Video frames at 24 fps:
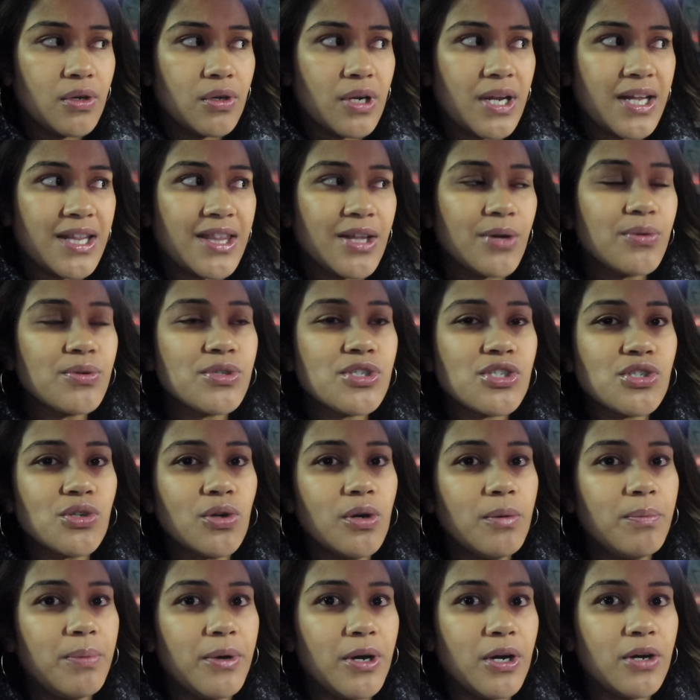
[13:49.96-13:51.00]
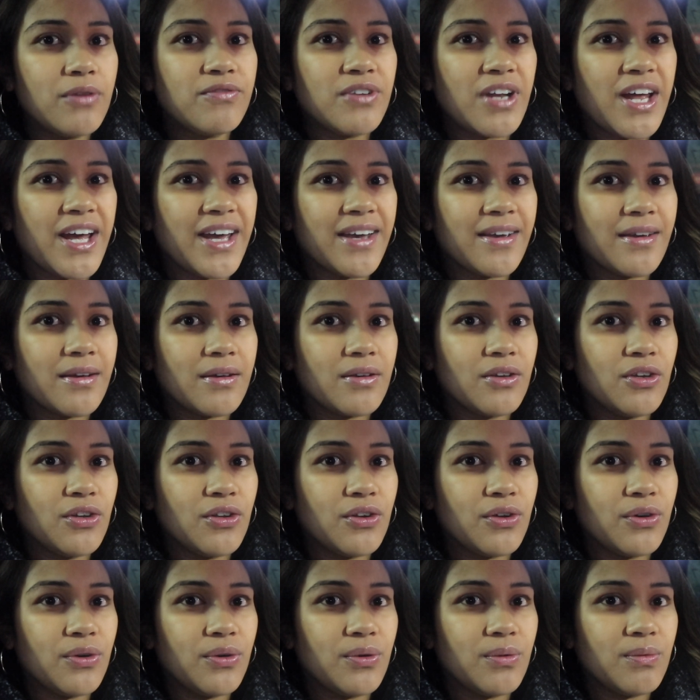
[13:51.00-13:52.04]
Like there was still a bit of like, you
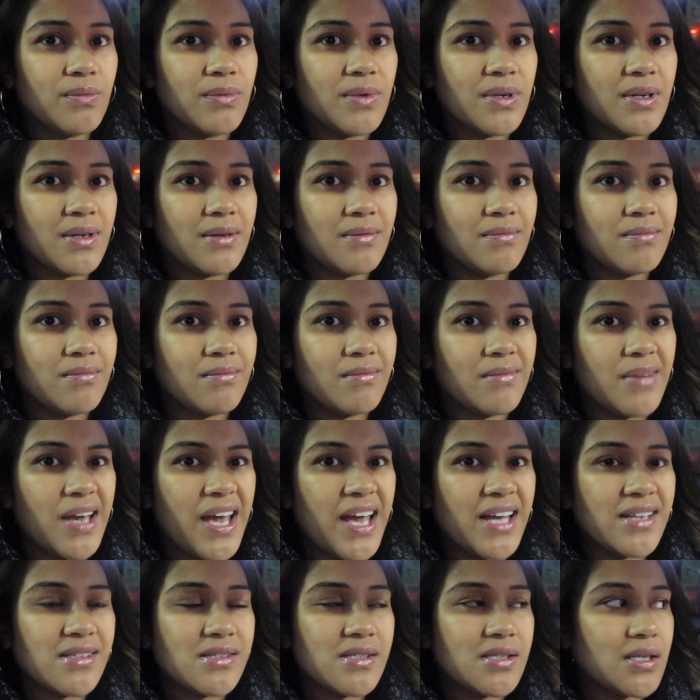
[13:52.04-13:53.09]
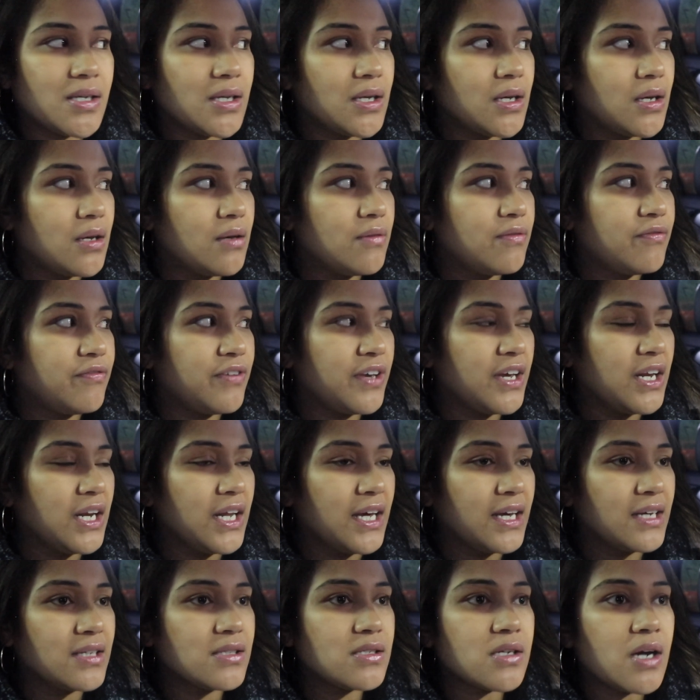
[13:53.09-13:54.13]
know, antsy
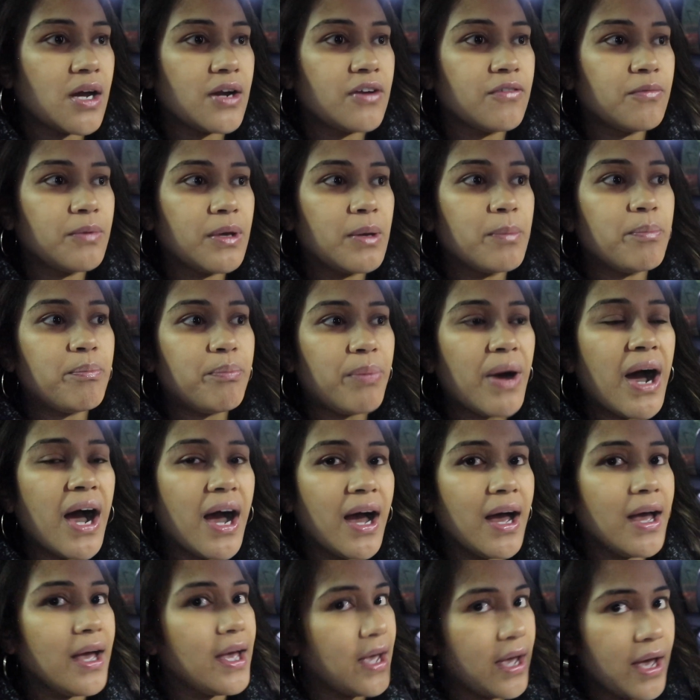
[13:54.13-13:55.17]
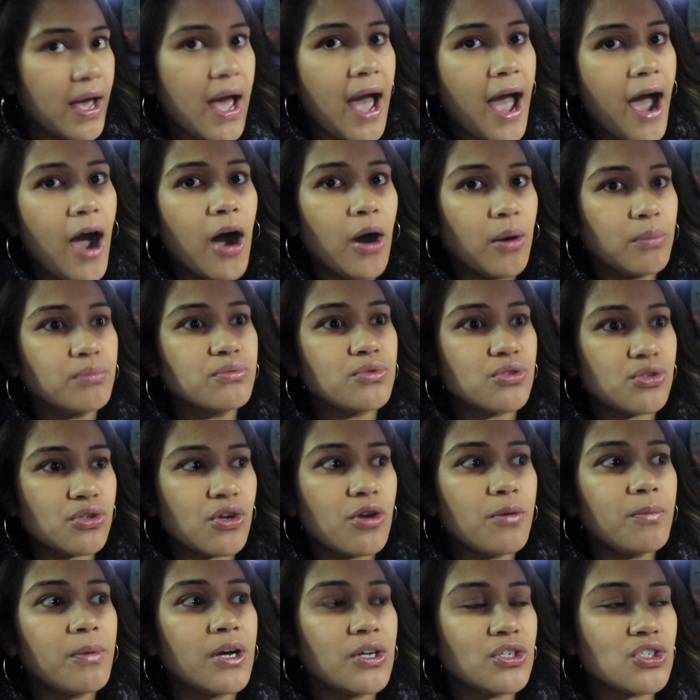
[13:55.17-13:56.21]
feeling inside of me, but it helped
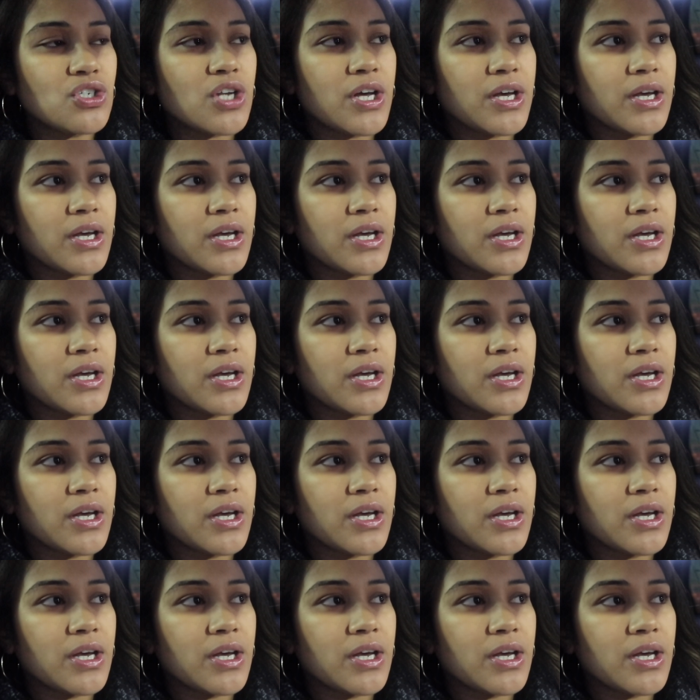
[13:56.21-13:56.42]
so much.